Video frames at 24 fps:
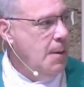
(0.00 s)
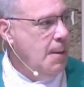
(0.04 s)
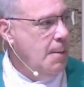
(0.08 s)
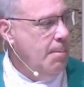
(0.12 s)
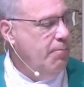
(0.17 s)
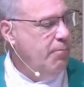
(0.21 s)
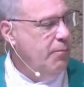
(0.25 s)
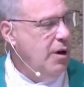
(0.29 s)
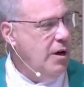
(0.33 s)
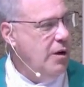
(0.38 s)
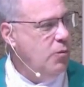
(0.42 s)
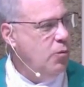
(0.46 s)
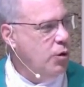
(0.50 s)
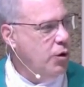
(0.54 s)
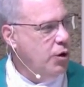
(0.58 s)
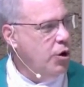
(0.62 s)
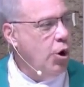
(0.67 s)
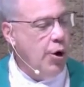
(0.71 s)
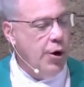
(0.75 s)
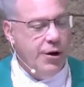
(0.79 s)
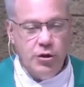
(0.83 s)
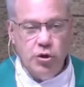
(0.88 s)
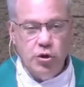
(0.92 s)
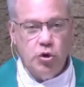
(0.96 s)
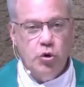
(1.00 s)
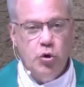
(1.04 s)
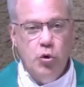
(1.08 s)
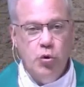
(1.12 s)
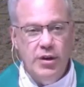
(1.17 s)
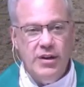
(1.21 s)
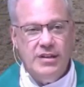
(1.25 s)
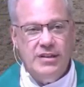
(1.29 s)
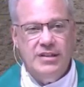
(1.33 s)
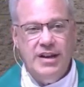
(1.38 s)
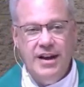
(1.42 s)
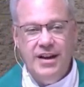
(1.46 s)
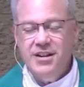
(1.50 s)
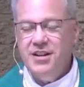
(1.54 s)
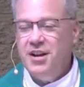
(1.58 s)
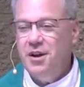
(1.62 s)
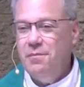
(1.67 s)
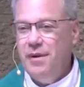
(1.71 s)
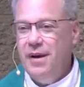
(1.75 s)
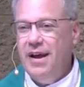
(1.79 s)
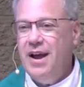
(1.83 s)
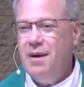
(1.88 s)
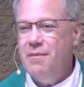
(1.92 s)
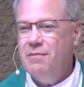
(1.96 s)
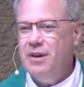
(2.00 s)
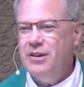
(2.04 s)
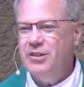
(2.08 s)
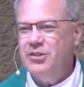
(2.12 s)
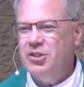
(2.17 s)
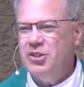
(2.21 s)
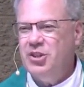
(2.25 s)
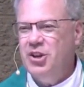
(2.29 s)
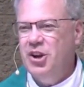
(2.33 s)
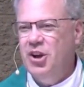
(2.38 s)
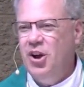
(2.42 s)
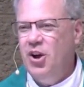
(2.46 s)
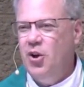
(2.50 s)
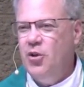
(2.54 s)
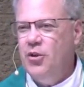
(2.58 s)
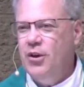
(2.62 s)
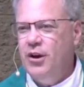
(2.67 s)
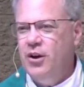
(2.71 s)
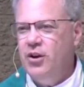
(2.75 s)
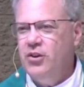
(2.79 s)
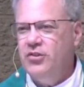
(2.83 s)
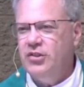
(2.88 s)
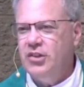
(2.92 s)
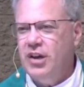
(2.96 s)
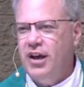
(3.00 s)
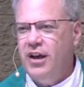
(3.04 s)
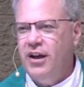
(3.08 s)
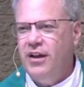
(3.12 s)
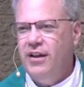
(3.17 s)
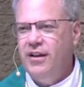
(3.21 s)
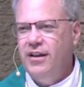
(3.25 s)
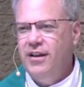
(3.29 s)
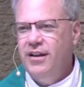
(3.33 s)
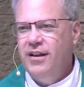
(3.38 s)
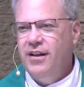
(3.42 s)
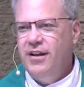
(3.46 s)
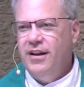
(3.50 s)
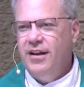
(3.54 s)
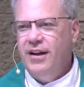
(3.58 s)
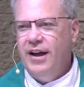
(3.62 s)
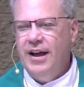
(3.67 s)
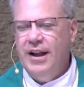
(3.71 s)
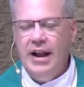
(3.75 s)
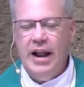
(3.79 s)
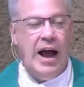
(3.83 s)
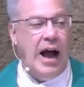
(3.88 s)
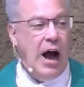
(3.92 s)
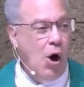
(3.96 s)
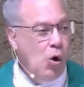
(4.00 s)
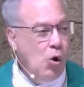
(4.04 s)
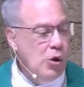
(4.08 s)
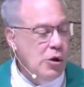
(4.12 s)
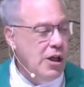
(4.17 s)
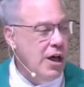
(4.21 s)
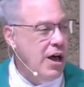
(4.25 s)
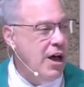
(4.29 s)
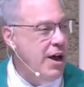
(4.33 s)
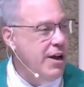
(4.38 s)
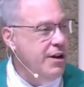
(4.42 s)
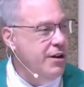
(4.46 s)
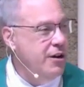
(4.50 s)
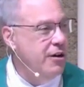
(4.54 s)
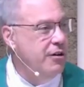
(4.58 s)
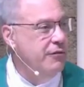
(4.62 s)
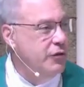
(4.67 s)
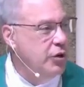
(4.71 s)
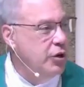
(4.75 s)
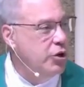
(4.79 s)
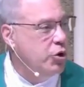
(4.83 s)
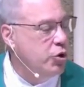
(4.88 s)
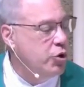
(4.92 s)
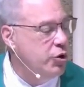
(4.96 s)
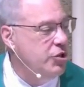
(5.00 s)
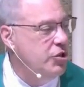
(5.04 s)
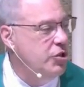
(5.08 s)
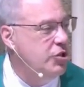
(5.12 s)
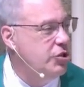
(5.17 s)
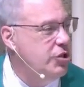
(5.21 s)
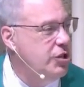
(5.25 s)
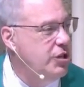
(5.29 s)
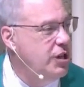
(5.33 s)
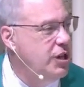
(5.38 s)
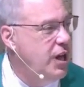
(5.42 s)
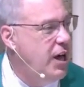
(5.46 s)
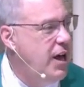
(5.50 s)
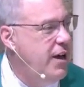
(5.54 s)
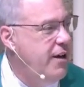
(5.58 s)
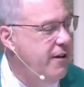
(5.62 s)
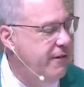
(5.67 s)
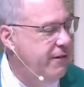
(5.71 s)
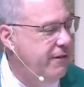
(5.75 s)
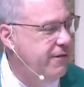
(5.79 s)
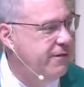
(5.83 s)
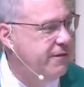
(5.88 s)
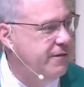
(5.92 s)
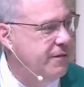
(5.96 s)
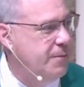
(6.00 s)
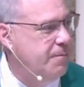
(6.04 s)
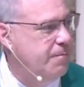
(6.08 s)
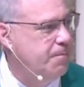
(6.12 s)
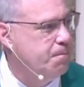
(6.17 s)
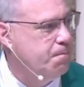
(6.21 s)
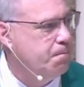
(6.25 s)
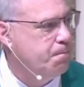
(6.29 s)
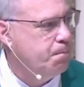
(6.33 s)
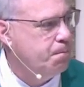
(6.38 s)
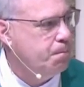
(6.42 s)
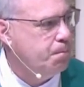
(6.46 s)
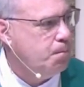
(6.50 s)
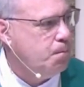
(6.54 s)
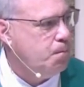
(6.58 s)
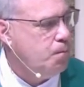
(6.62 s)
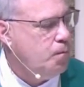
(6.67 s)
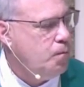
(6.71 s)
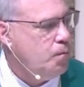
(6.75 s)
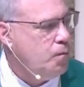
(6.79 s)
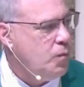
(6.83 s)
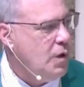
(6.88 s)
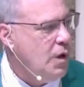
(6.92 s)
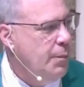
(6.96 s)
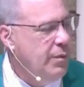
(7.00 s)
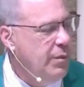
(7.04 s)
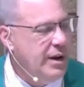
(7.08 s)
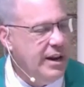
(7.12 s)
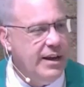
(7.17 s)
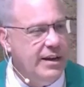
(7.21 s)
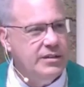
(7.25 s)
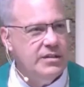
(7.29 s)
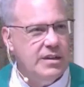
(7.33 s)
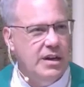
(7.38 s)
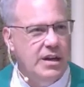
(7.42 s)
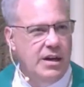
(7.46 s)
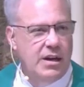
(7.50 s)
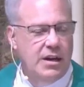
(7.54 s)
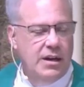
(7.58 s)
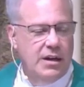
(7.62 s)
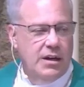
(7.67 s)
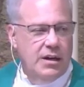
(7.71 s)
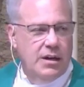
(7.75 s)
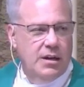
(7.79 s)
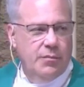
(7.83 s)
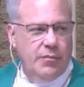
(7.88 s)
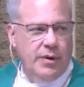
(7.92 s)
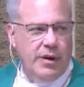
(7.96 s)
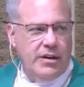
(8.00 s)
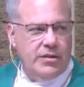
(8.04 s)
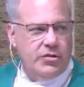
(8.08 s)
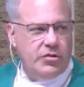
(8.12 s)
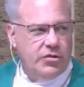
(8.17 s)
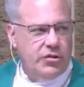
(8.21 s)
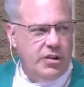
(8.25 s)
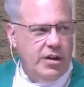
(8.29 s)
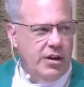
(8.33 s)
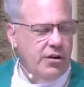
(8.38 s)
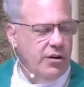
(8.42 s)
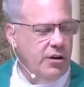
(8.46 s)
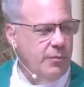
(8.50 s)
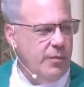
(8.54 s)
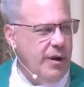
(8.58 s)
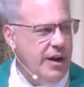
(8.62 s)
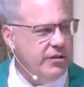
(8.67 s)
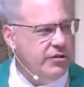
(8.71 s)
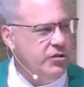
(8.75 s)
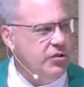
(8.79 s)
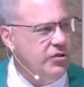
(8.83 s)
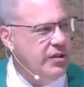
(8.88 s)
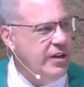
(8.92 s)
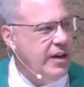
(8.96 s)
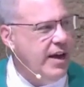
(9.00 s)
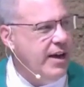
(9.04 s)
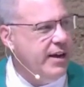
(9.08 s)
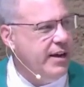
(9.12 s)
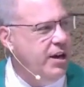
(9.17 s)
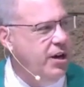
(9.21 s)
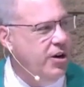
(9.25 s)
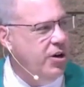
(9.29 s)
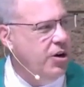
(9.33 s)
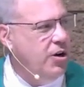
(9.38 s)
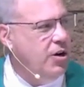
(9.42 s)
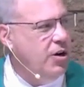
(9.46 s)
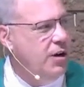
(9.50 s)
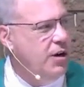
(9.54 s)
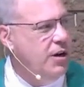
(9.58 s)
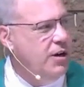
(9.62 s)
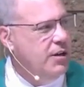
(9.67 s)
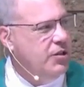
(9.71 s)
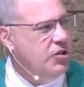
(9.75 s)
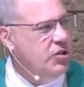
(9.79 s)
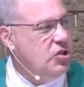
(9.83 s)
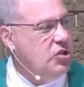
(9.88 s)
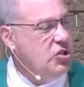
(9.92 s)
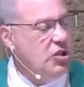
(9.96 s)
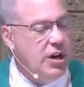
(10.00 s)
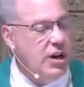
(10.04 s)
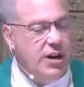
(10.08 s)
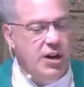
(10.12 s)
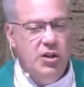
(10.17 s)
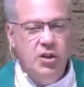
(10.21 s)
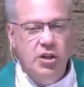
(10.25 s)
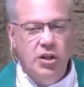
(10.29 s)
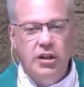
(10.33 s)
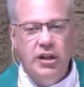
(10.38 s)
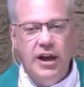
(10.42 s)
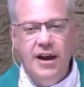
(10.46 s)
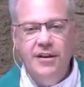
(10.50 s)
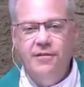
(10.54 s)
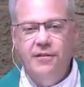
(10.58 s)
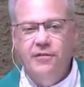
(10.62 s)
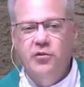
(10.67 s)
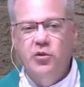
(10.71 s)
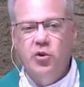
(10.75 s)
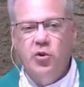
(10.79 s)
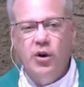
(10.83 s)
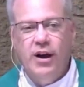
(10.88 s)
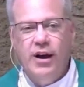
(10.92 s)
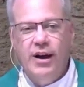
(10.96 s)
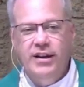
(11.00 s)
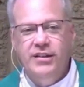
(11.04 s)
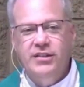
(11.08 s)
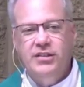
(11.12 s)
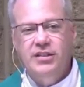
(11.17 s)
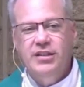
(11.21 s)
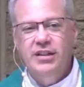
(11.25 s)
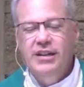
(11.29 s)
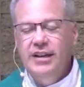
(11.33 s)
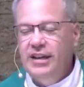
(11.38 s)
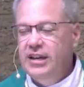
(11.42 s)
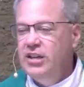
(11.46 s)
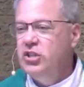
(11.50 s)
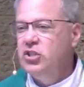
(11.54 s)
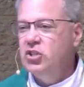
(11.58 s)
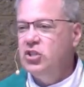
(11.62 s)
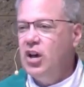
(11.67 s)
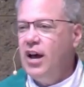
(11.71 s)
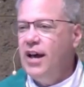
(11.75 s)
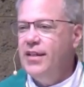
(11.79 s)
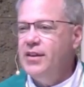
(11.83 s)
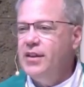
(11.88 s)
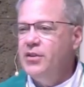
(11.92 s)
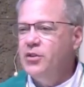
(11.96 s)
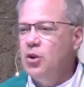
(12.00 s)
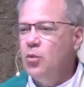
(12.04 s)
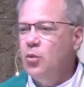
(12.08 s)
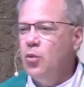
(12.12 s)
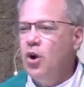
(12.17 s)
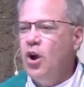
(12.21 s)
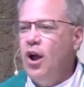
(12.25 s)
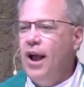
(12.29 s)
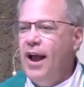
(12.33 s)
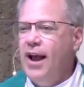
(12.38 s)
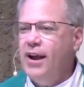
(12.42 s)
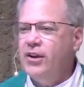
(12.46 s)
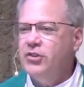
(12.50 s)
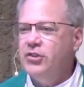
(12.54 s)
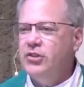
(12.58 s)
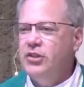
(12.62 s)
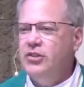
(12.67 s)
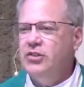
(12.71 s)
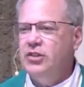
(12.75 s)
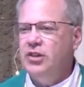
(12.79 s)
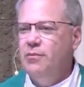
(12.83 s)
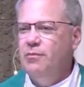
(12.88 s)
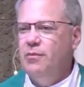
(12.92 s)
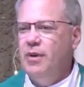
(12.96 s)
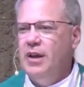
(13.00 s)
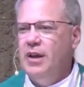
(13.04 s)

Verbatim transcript: But we're going through the Ten Commandments. You know, there's a, an outline of the Christian life. But as Pastor Zehnder, Pastor Zach here, studied the life of Christ, he saw that there were actually some,